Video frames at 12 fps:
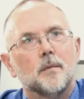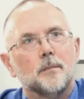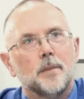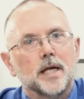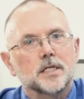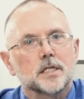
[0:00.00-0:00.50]

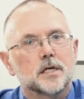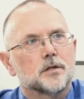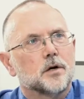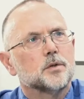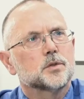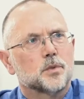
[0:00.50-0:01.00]
Basically,
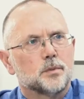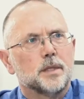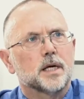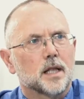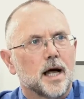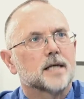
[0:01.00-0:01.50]
those would
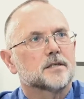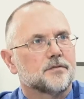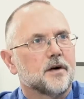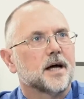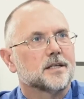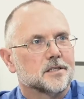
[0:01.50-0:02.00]
be
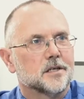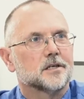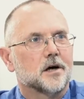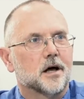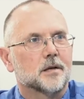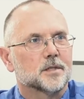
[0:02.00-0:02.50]
classified as an
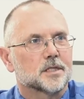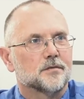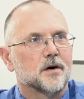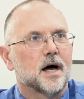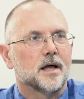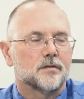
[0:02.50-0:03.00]
autonomous
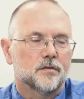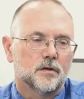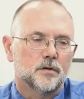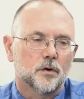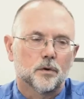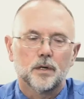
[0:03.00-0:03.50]
device.
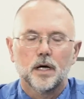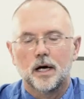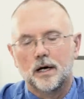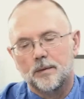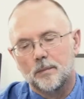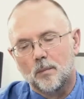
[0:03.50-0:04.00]

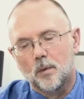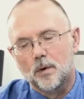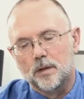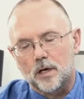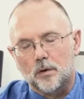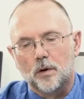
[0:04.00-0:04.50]
More
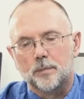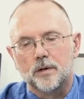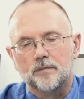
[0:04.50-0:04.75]
in the corporate